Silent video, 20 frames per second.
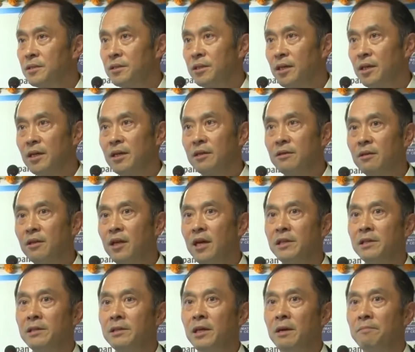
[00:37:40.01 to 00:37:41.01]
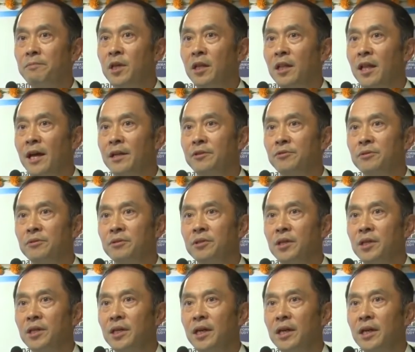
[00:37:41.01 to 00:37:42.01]
uh, climbing up the ladder
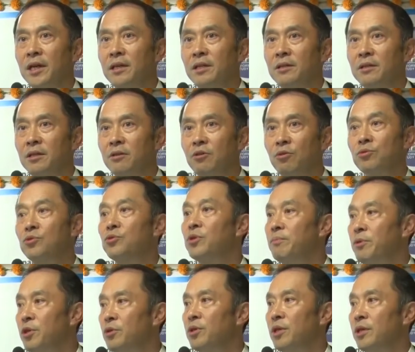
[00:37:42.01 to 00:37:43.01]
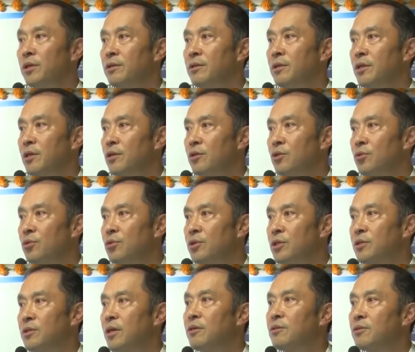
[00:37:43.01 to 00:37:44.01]
and uh, contributing to
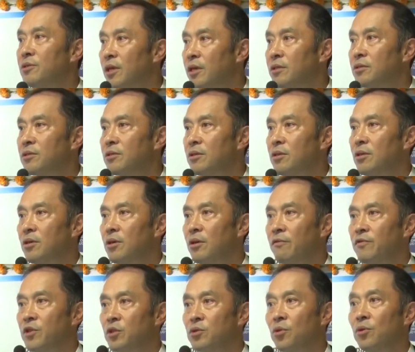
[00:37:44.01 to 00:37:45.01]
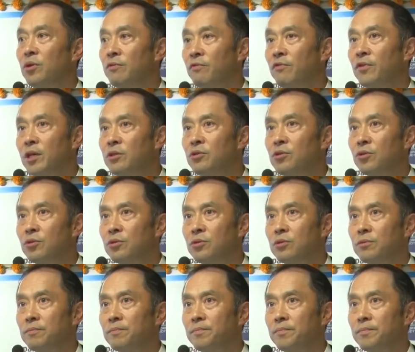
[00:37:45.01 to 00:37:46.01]
the success of the joint ventures.